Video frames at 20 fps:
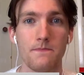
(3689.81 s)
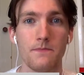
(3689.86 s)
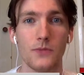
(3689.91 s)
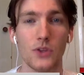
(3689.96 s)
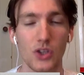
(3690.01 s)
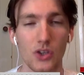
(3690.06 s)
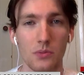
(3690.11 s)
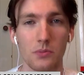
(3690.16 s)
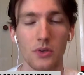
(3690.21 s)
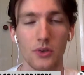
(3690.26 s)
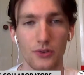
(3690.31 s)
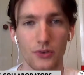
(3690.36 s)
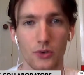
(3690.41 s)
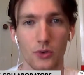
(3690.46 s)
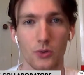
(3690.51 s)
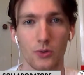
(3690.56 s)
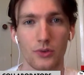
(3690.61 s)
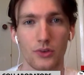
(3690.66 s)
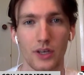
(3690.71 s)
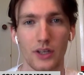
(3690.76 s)
new
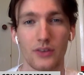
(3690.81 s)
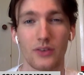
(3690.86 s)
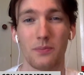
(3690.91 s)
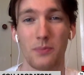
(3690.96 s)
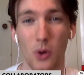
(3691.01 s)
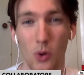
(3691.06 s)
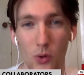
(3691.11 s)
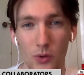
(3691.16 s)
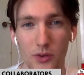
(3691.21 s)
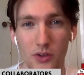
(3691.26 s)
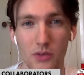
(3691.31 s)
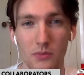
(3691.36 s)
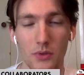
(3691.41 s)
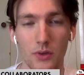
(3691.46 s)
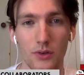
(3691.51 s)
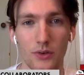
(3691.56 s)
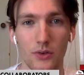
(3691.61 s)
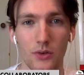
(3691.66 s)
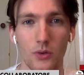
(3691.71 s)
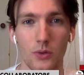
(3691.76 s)
musicals and support new
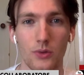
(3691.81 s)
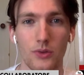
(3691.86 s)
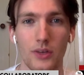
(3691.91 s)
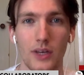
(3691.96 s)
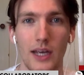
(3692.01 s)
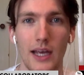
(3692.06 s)
musicals.